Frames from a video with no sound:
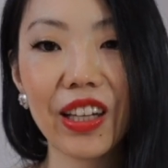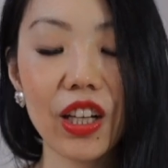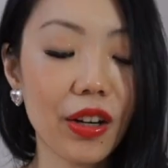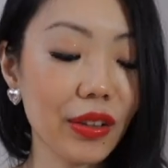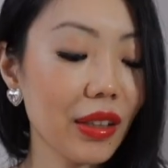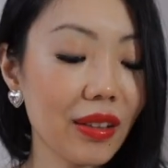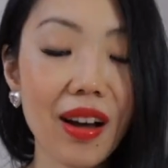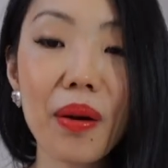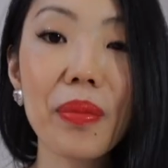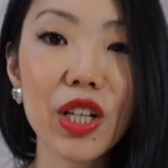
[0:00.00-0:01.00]
you know, the,
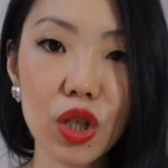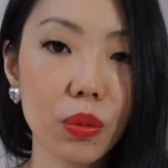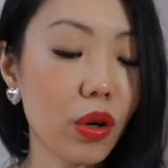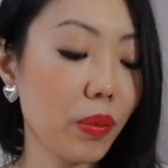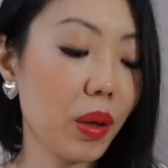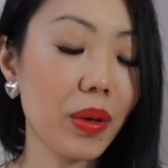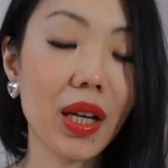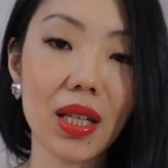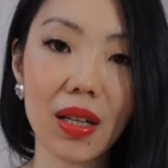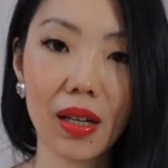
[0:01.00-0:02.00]
not much more, maybe
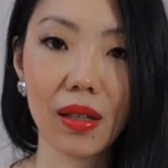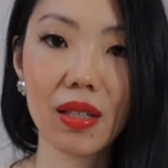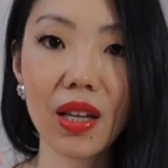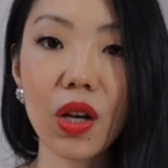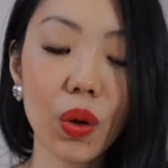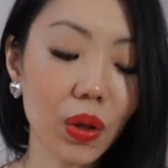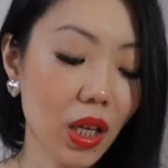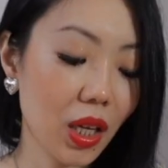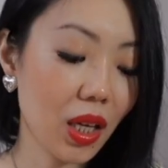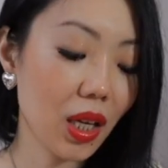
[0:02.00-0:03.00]
a, a single
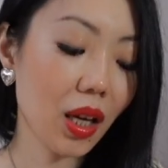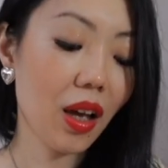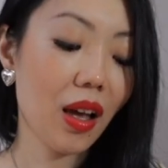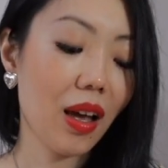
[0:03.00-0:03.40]
key.